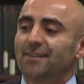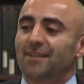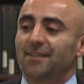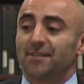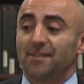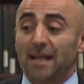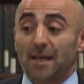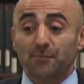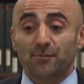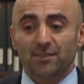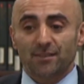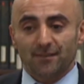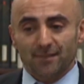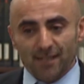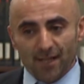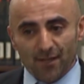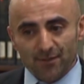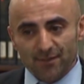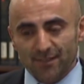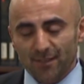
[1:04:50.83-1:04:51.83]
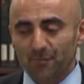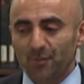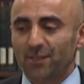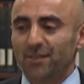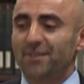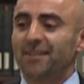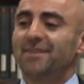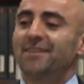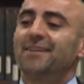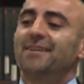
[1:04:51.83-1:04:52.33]
Their names sound
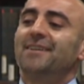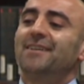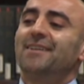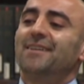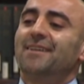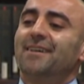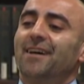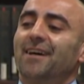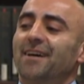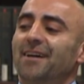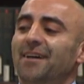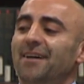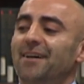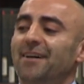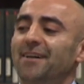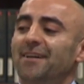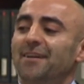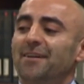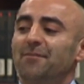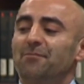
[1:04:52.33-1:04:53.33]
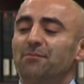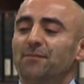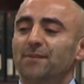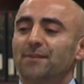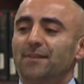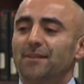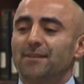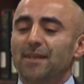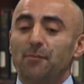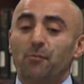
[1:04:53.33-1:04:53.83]
similar. Uh,
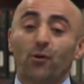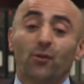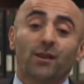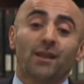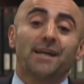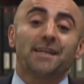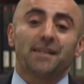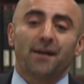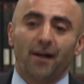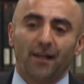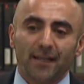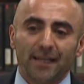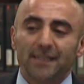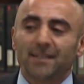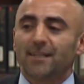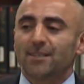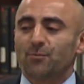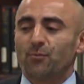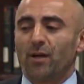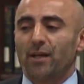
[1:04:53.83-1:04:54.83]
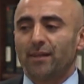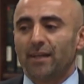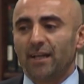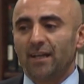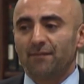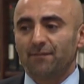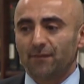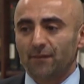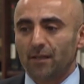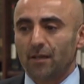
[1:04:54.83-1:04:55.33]
they both like Ali, that's why they
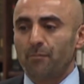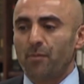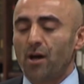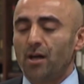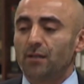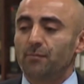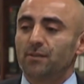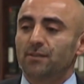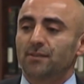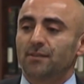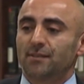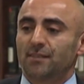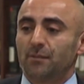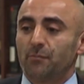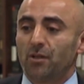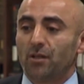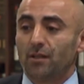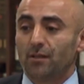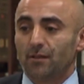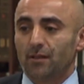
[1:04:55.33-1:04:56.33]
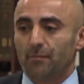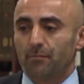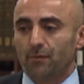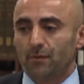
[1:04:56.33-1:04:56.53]
have eponymous, similar,